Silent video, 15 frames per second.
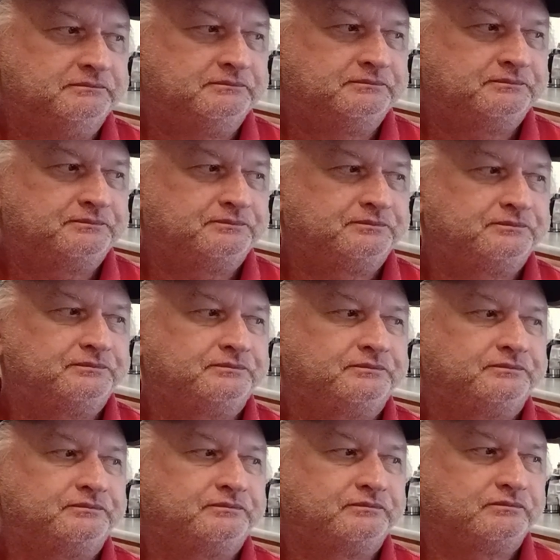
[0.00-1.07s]

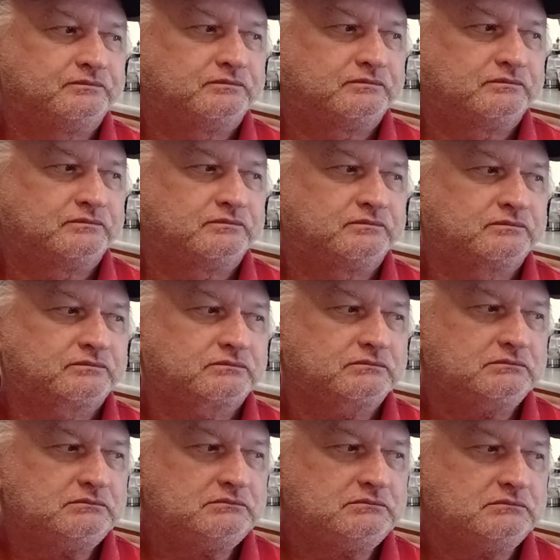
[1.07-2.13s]

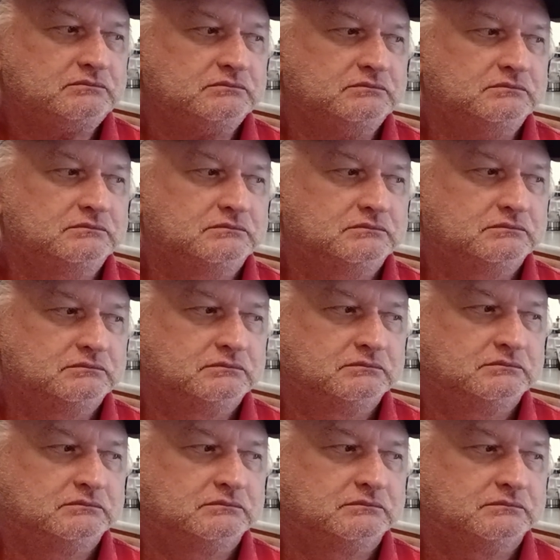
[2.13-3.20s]

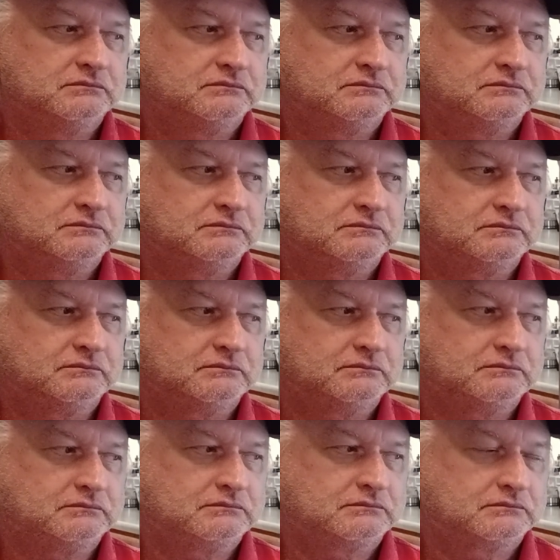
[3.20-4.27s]

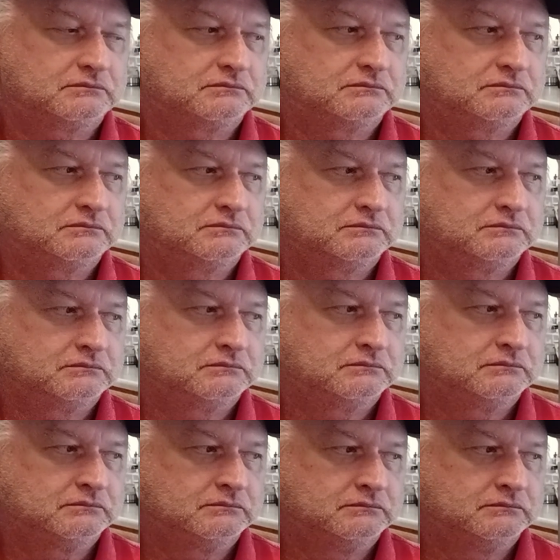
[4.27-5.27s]
(silent)